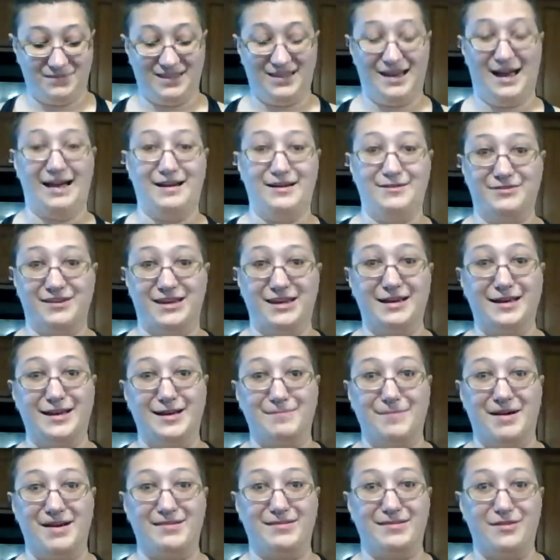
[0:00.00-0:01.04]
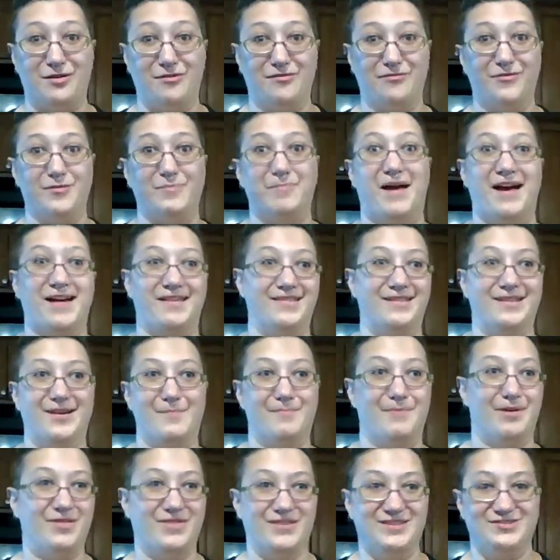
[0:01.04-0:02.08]
kind of kicking myself for passing
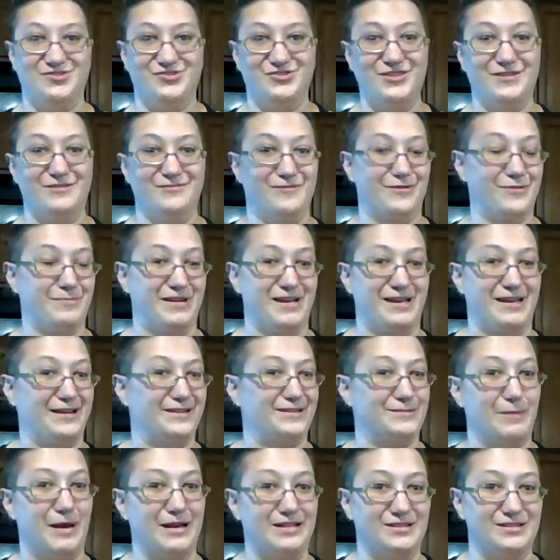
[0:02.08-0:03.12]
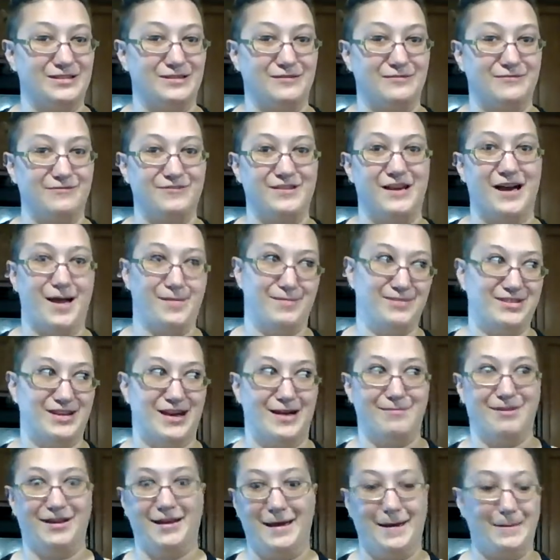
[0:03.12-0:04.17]
up on this gin for being expensive time and
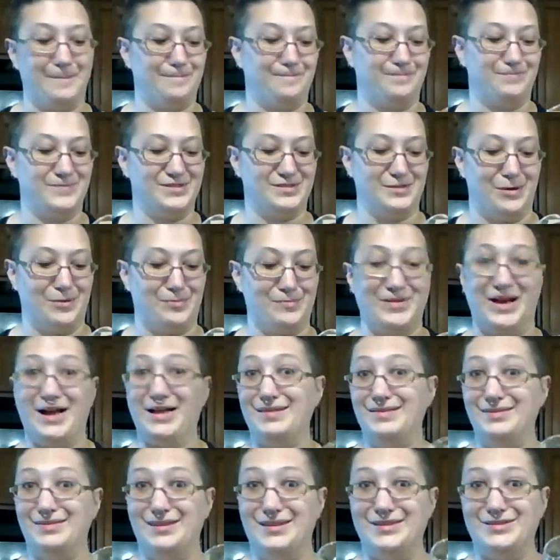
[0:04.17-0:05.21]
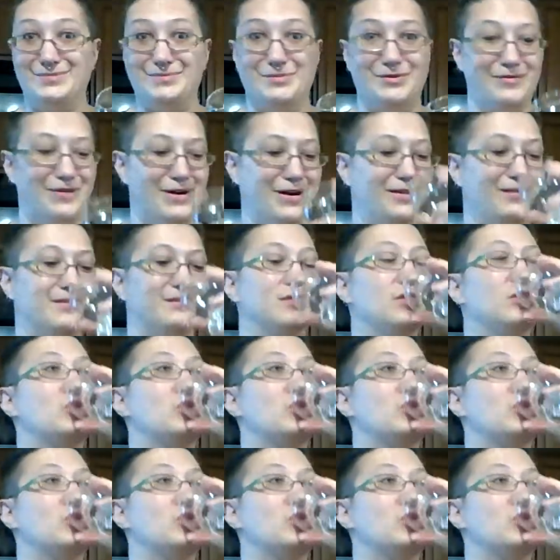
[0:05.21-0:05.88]
time again. So let's move on.